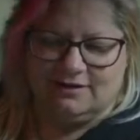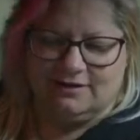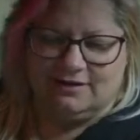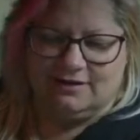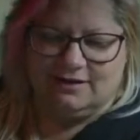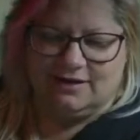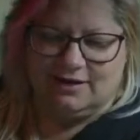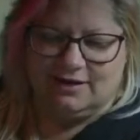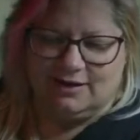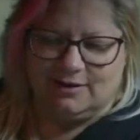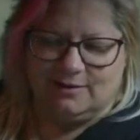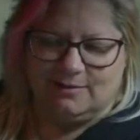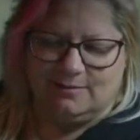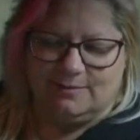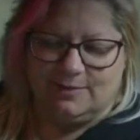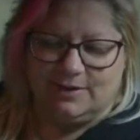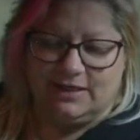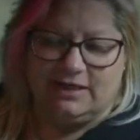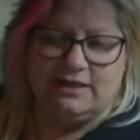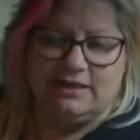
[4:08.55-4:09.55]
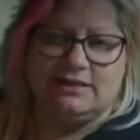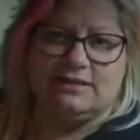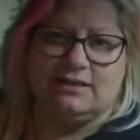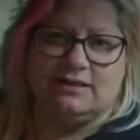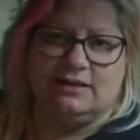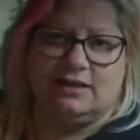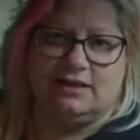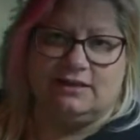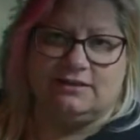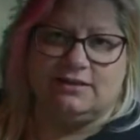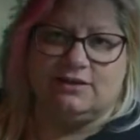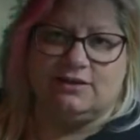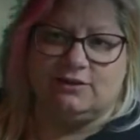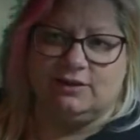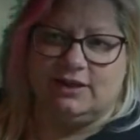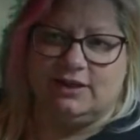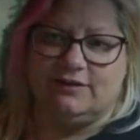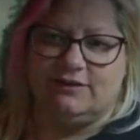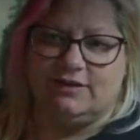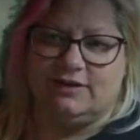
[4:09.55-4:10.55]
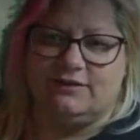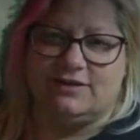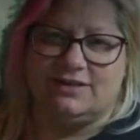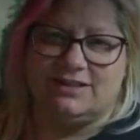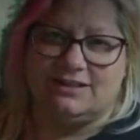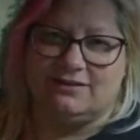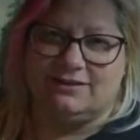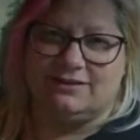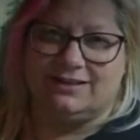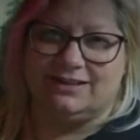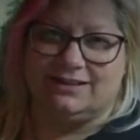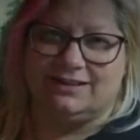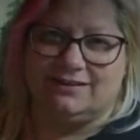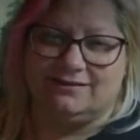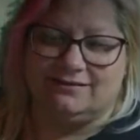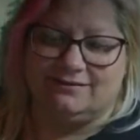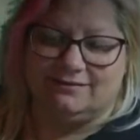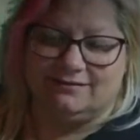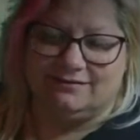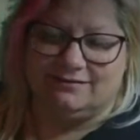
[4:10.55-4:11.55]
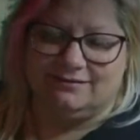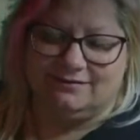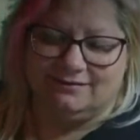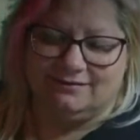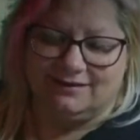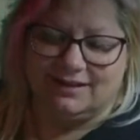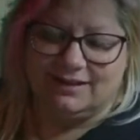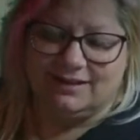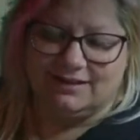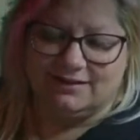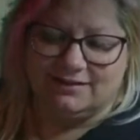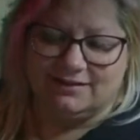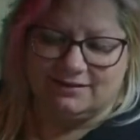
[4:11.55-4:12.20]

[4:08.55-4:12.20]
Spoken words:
But it is a lot to go live every single day. It is.